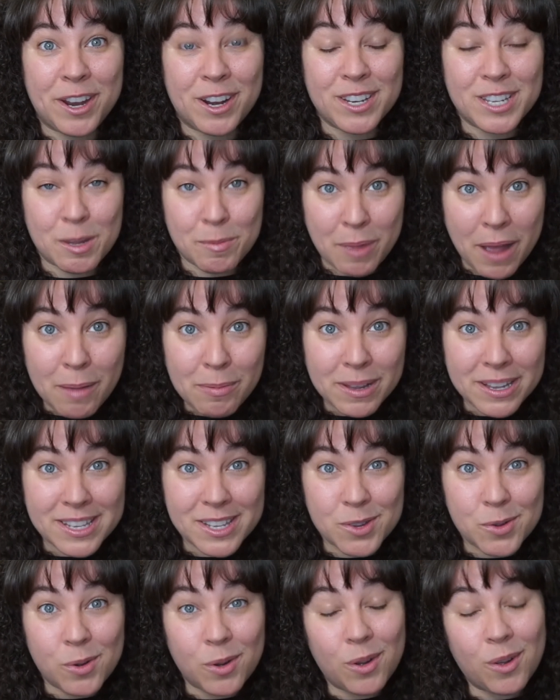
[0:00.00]
There's a
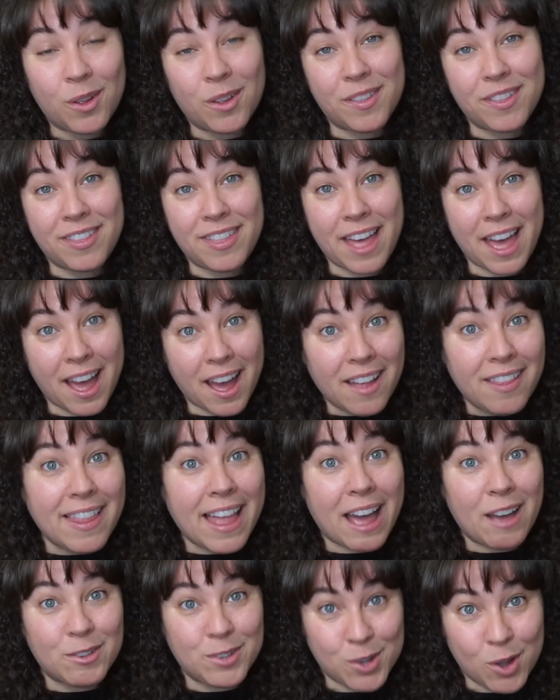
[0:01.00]
public school that
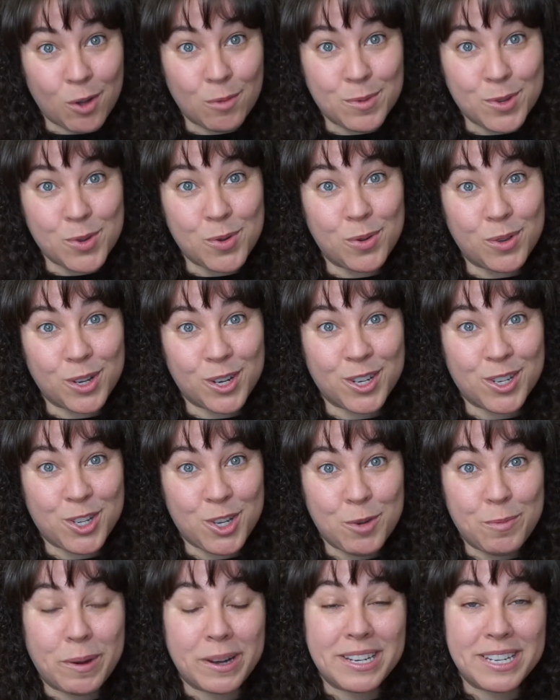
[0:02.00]
allows
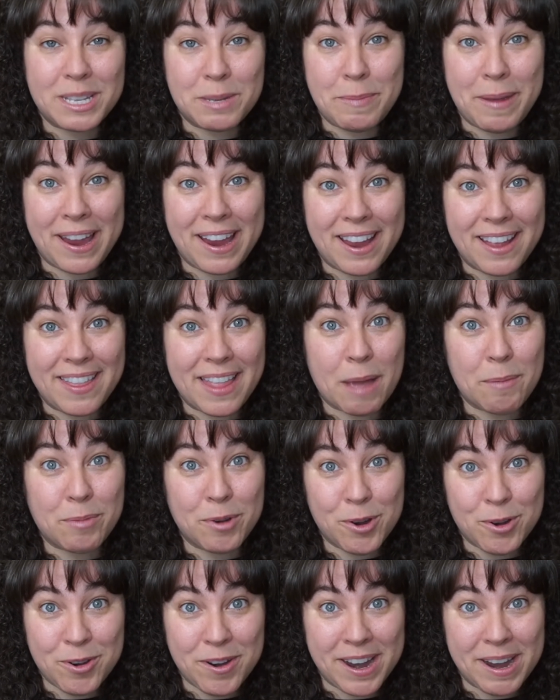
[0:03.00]
homeschoolers to participate in
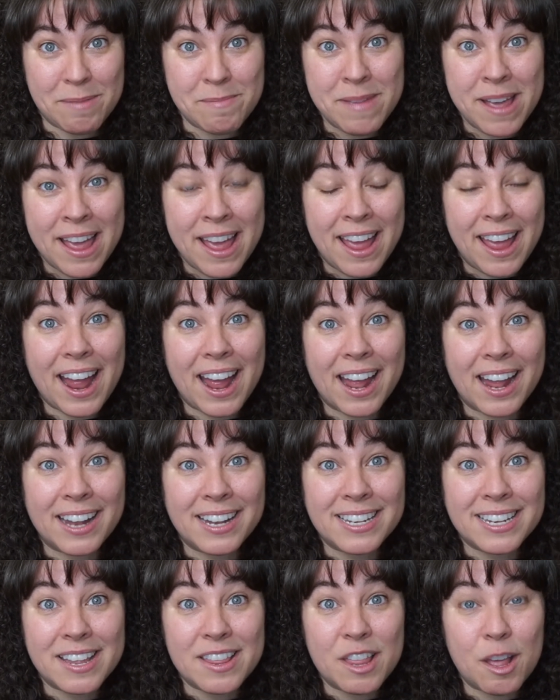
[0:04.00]
that program,
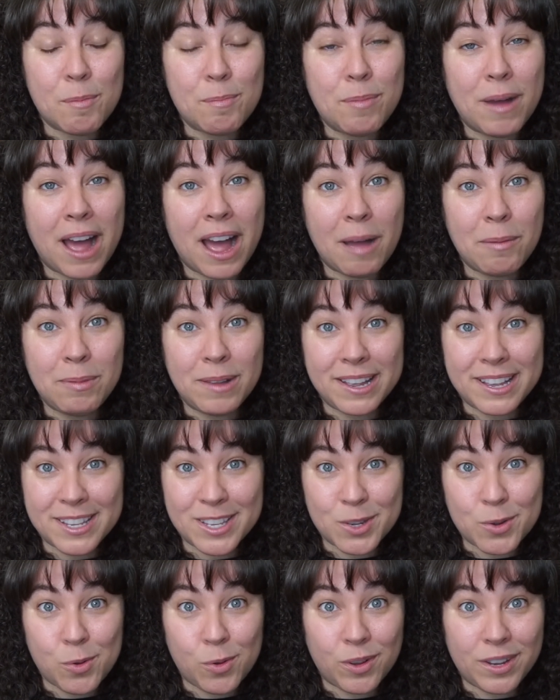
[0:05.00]
and the
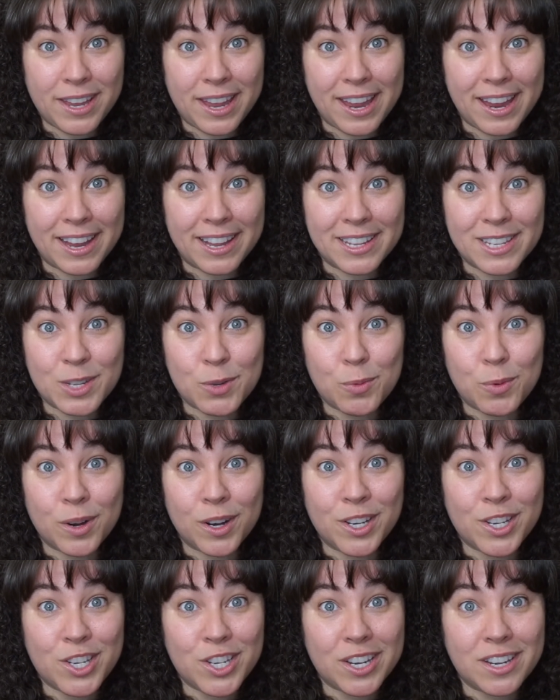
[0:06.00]
public schooled kids
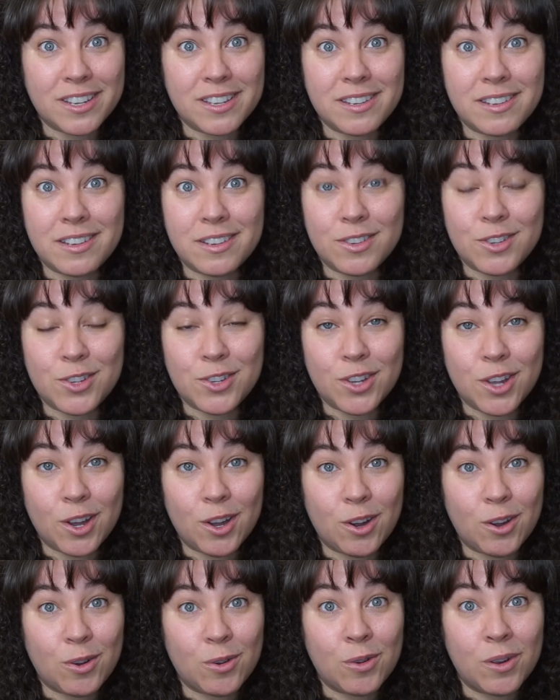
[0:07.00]
were just
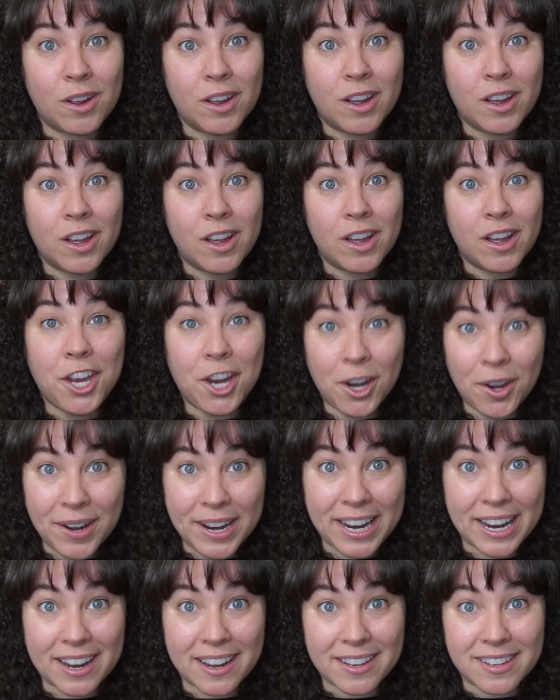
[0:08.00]
so
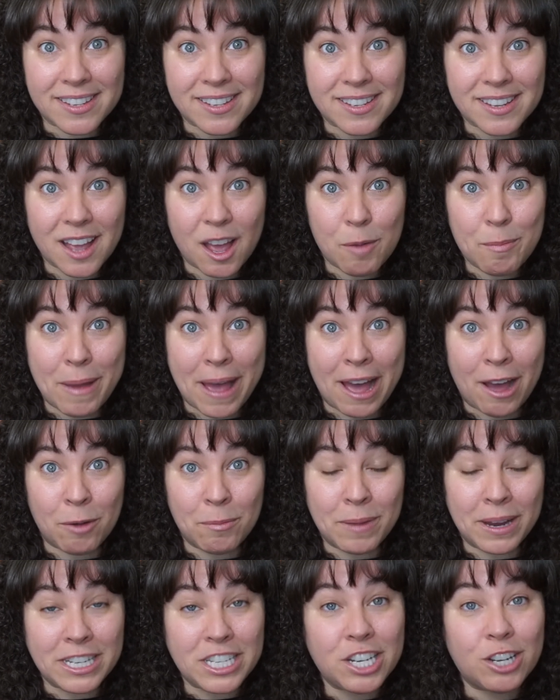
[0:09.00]
curious
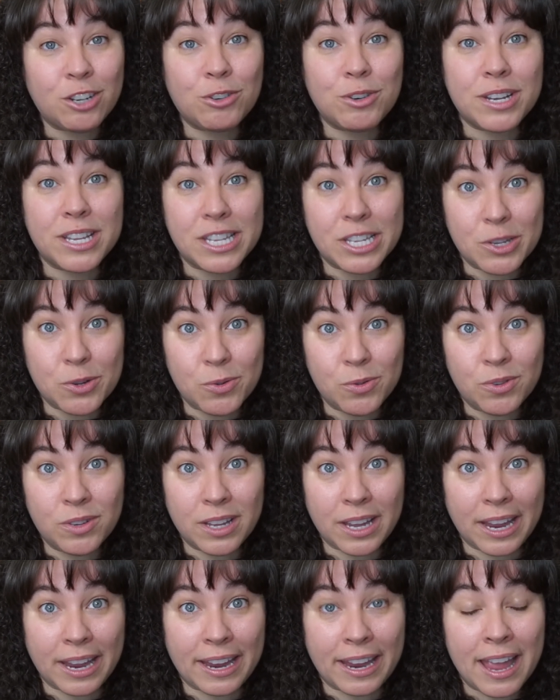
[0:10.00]
about my children's
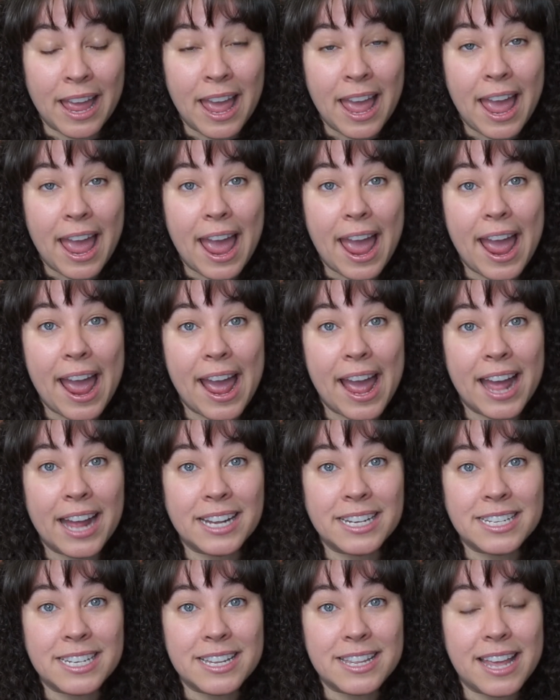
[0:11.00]
schooling,
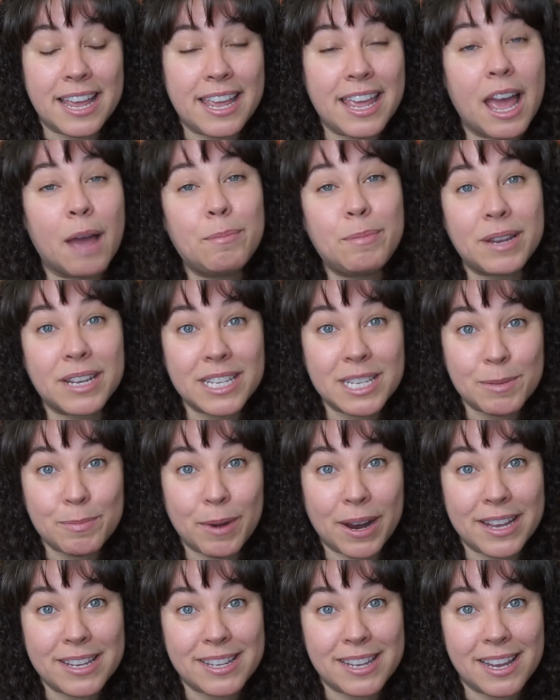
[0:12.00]
and they kept
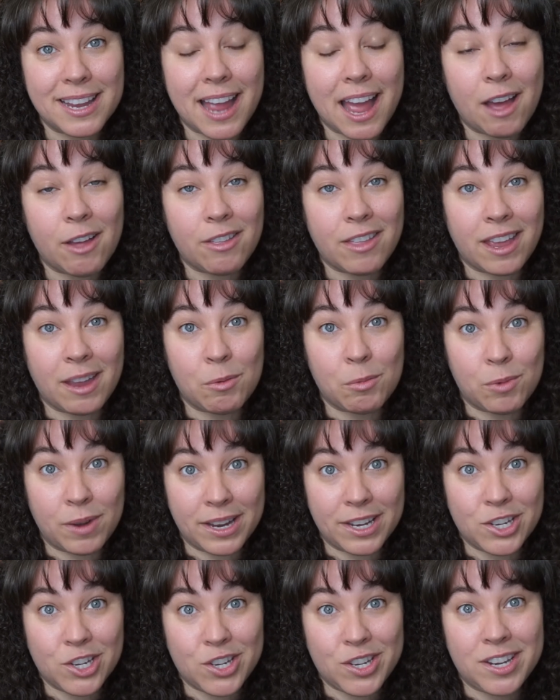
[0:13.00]
expressing how they
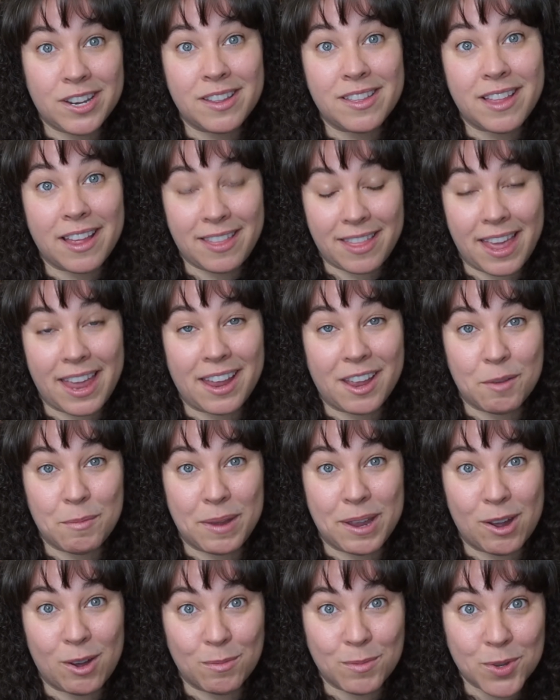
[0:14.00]
wished that they
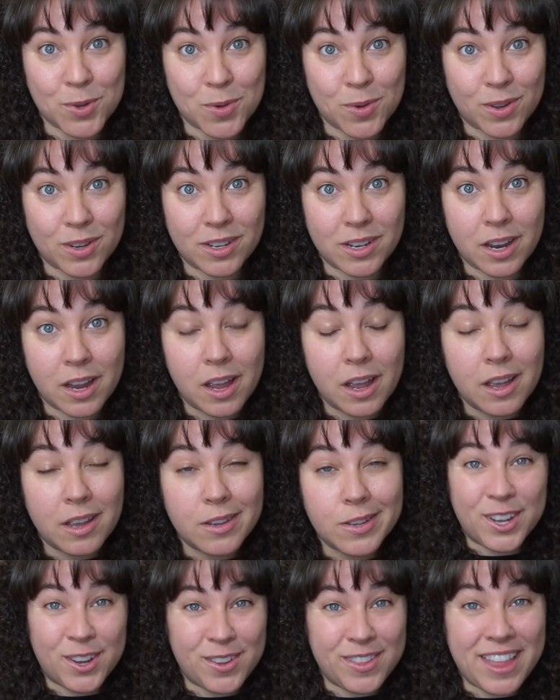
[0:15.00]
could be homeschooled.
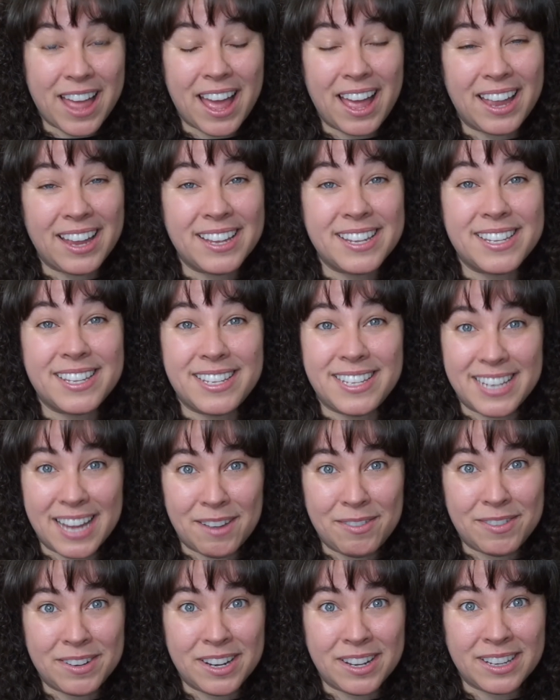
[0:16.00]
So that is
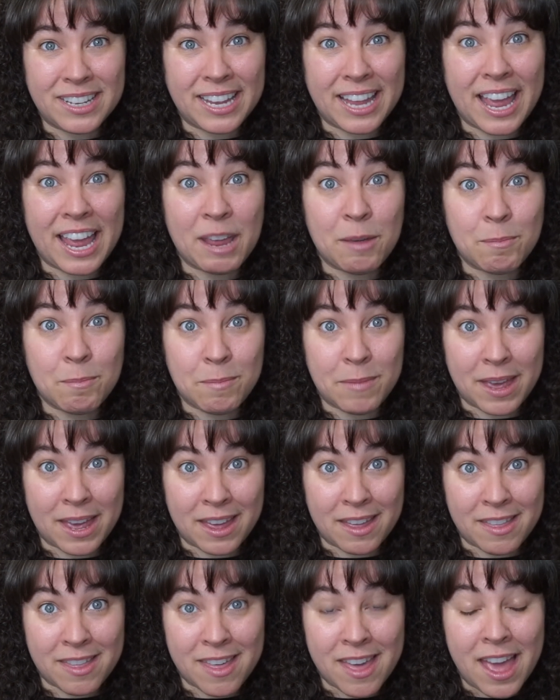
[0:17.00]
definitely a
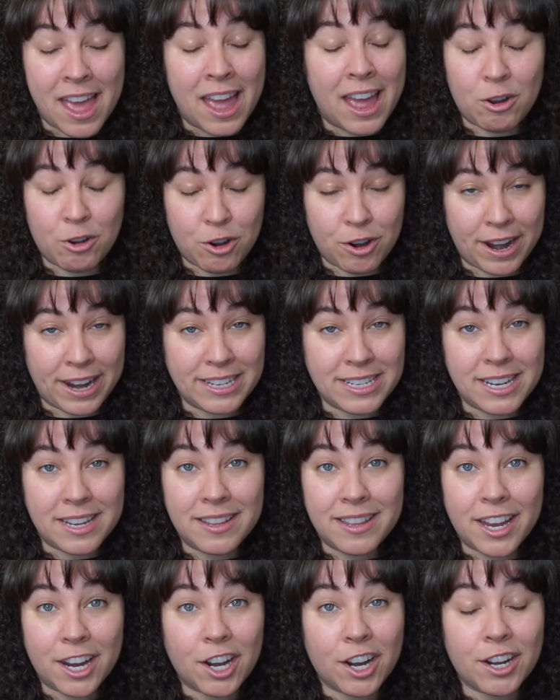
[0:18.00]
myth. Now,
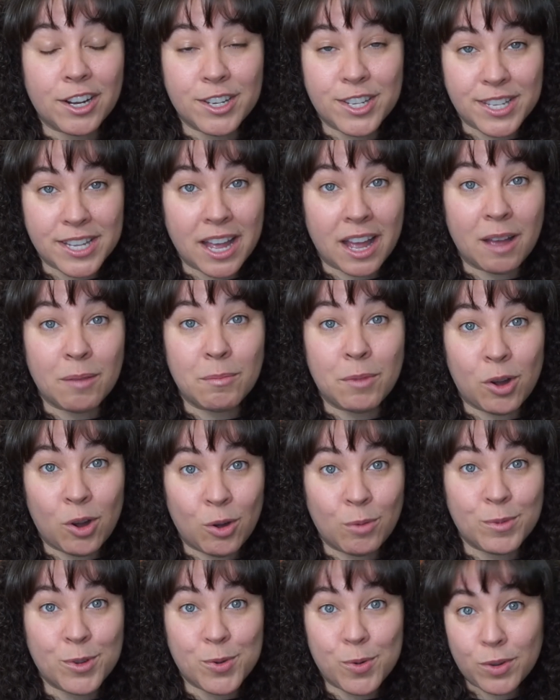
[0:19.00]
granted, there are
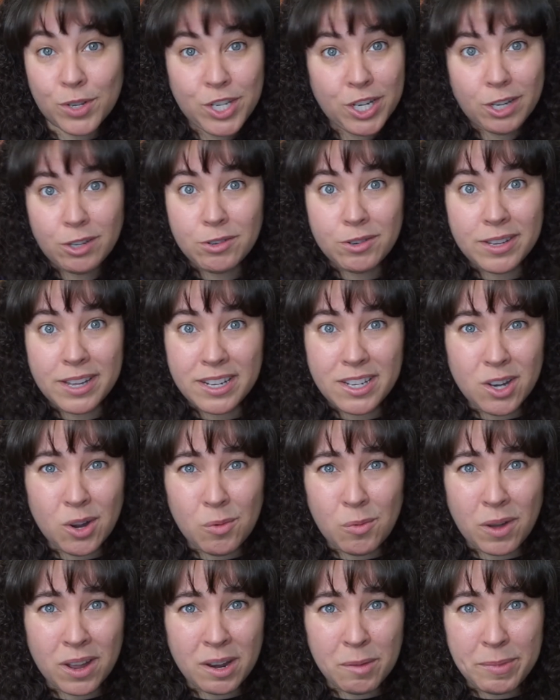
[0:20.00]
some homeschool children that
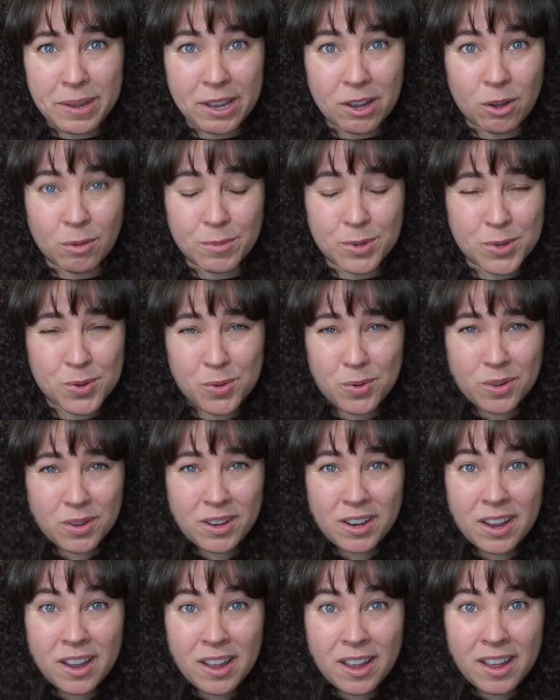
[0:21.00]
don't want to be
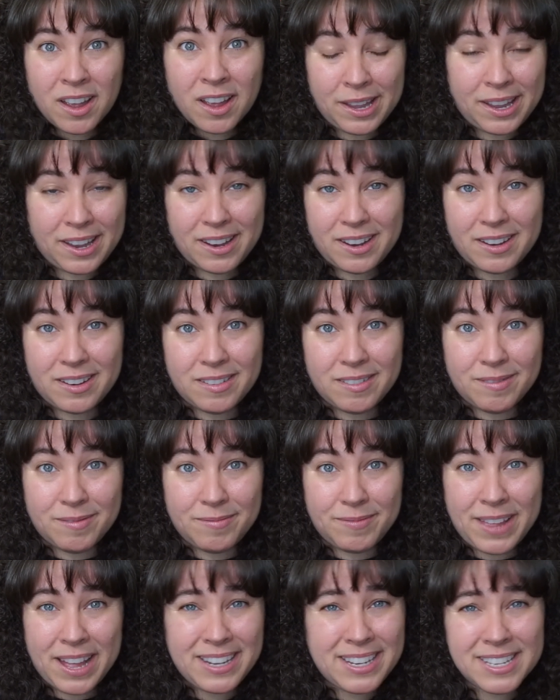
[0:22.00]
homeschooled, but
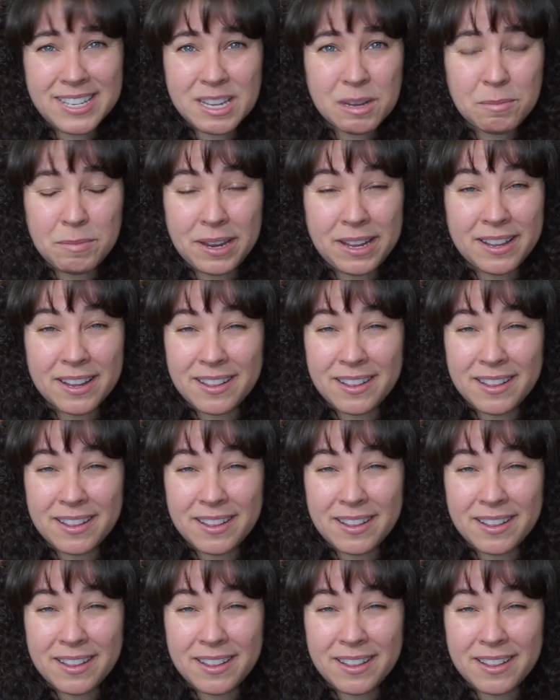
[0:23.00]
that doesn't